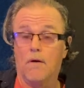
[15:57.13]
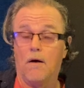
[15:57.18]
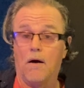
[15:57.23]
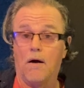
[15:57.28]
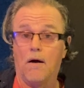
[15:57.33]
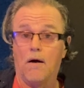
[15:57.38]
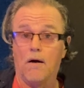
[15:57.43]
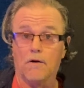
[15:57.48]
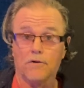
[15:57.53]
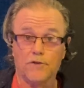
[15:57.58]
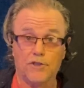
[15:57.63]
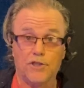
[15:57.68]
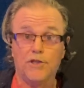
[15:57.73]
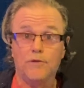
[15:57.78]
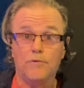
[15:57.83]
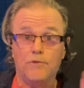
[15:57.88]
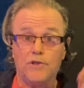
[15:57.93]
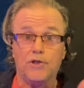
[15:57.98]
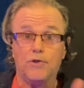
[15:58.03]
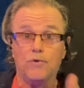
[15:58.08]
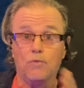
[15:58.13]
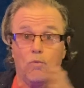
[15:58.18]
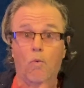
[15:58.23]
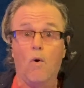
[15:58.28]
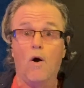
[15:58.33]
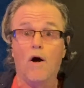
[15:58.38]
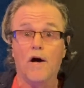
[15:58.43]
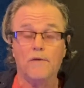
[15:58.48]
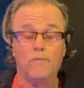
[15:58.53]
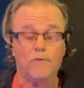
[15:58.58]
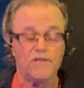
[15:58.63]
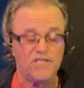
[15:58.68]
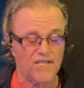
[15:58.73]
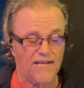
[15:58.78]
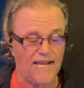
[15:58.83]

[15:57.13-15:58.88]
our 2, 2, 1, which